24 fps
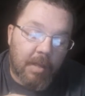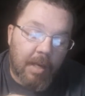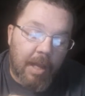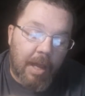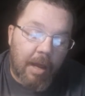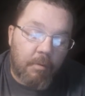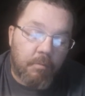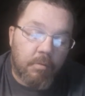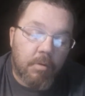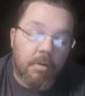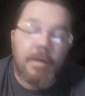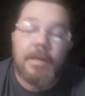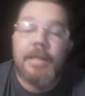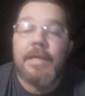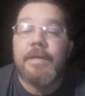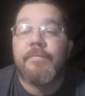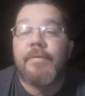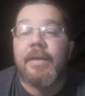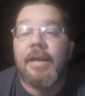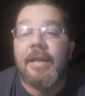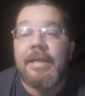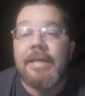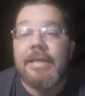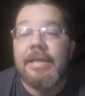I will
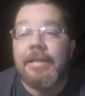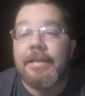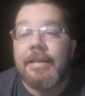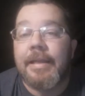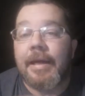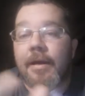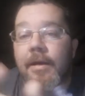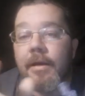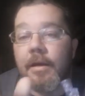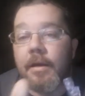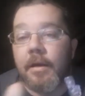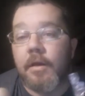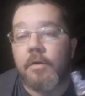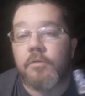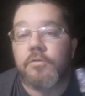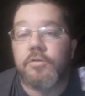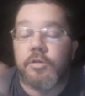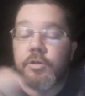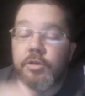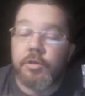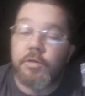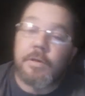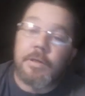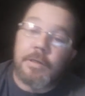leave a link down below
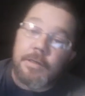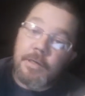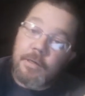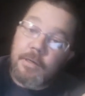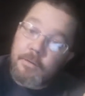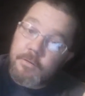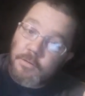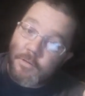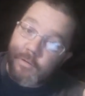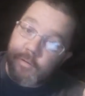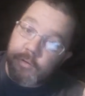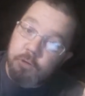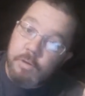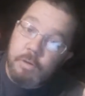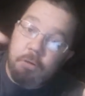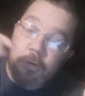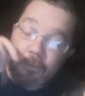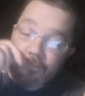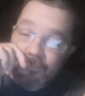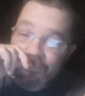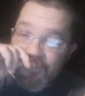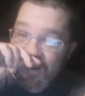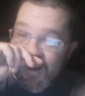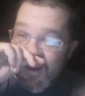so you
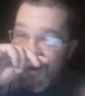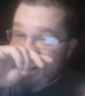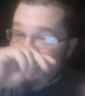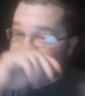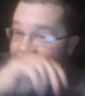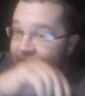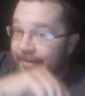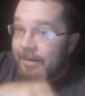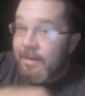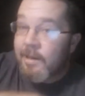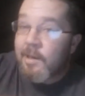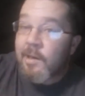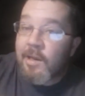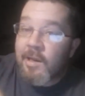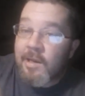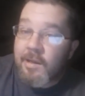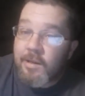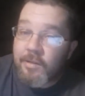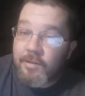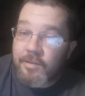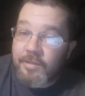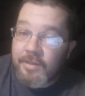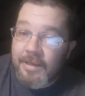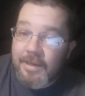can find
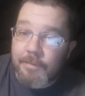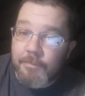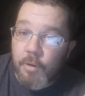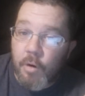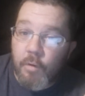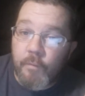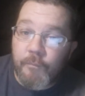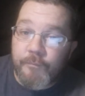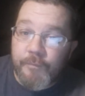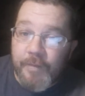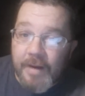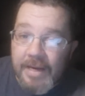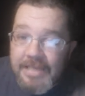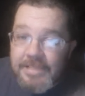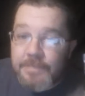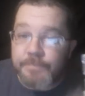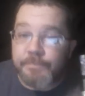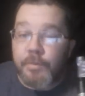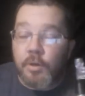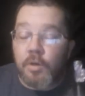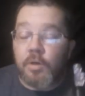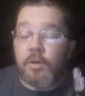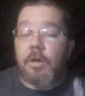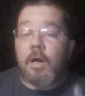them on
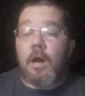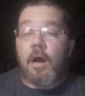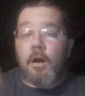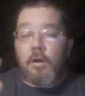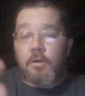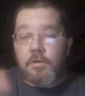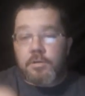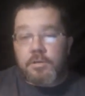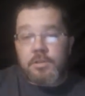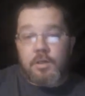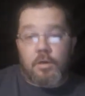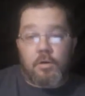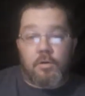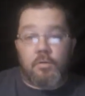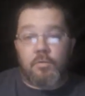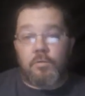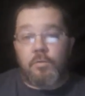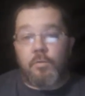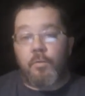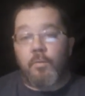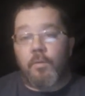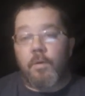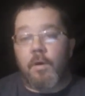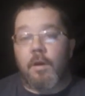Facebook
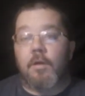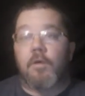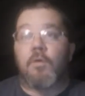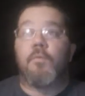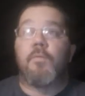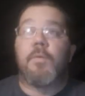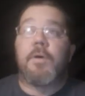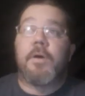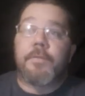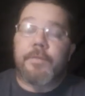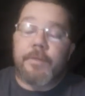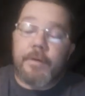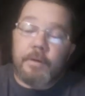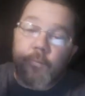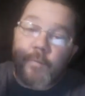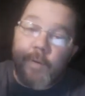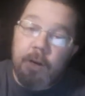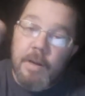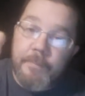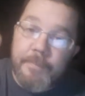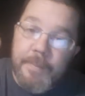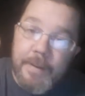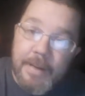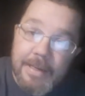also, along with their
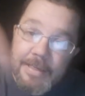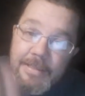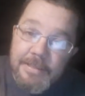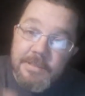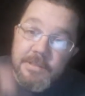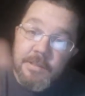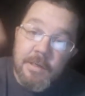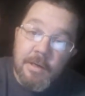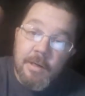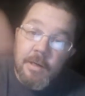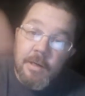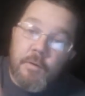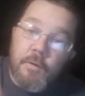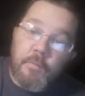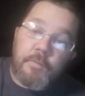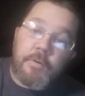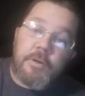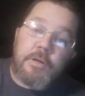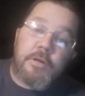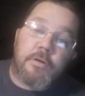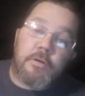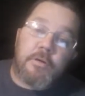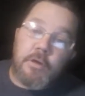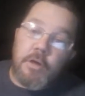webpage,
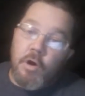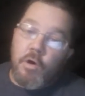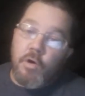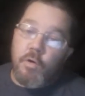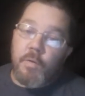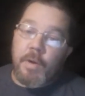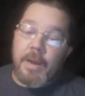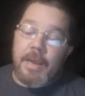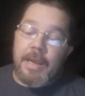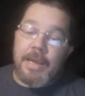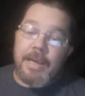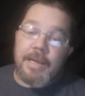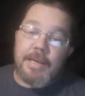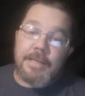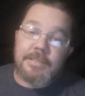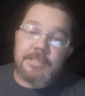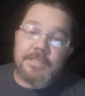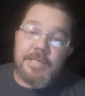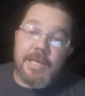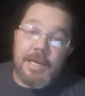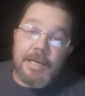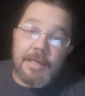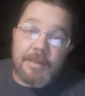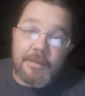where you can go and
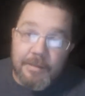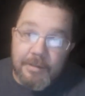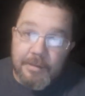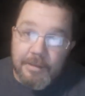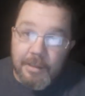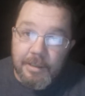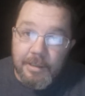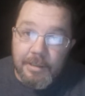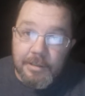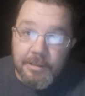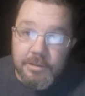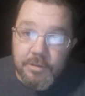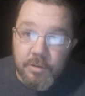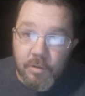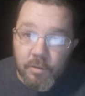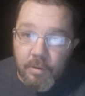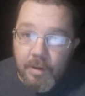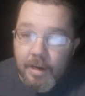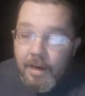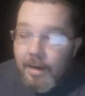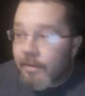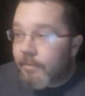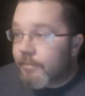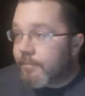check their
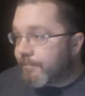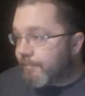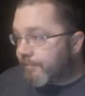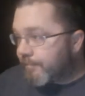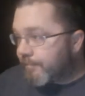store out.